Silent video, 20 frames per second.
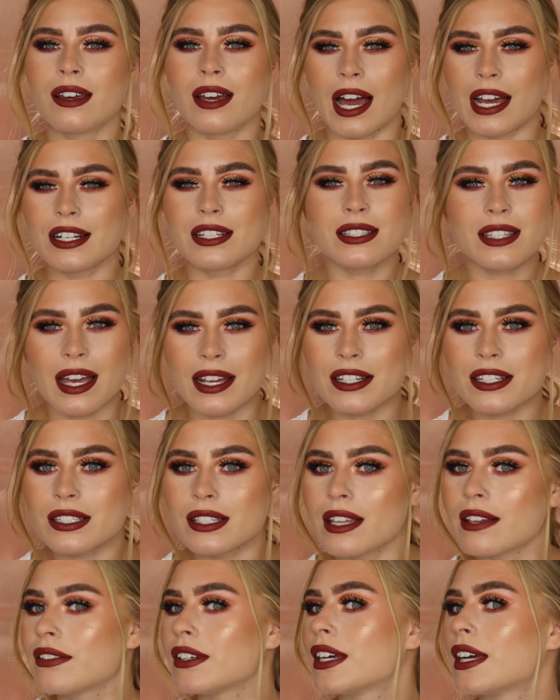I just
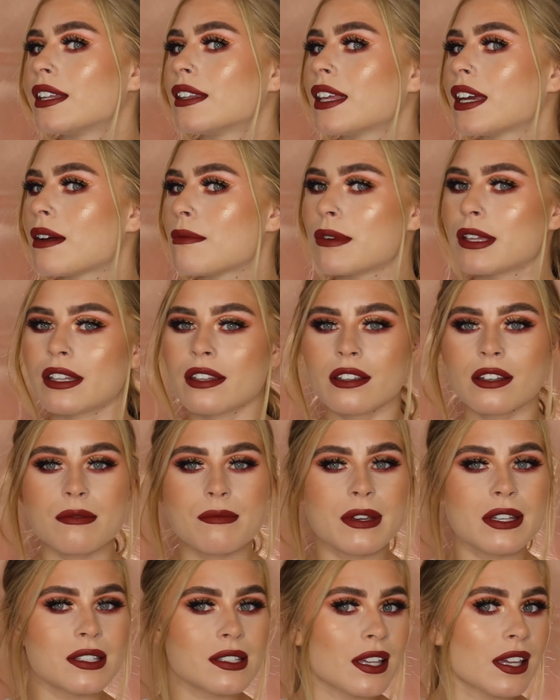love it. And like, I mean, look at
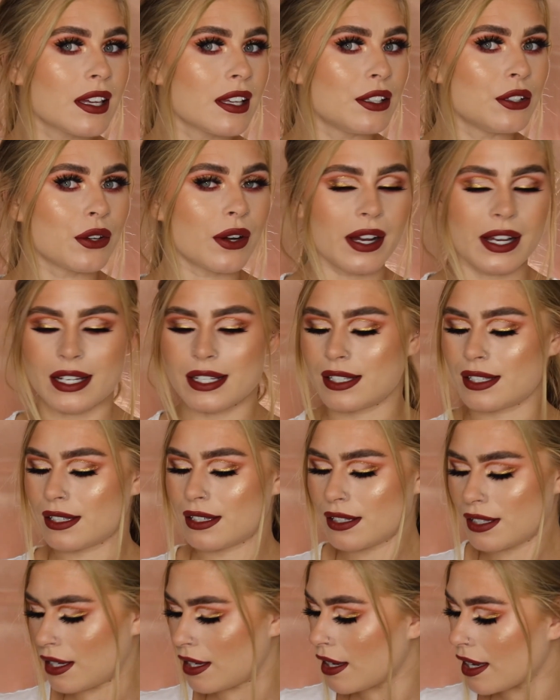my skin, you guys.
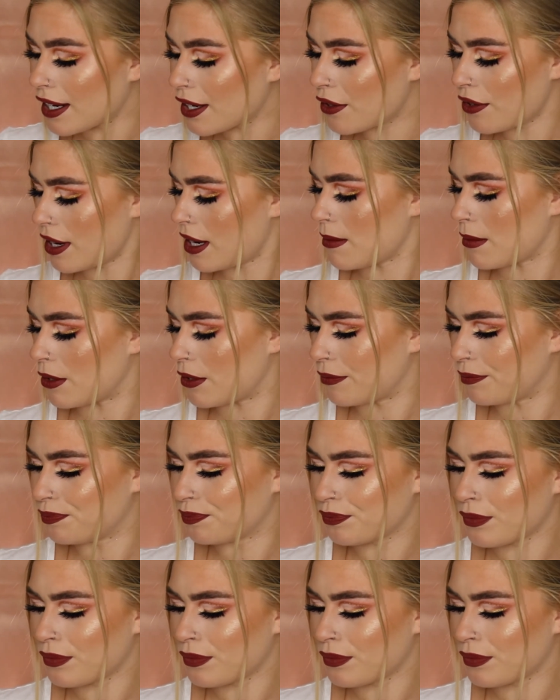Incredible.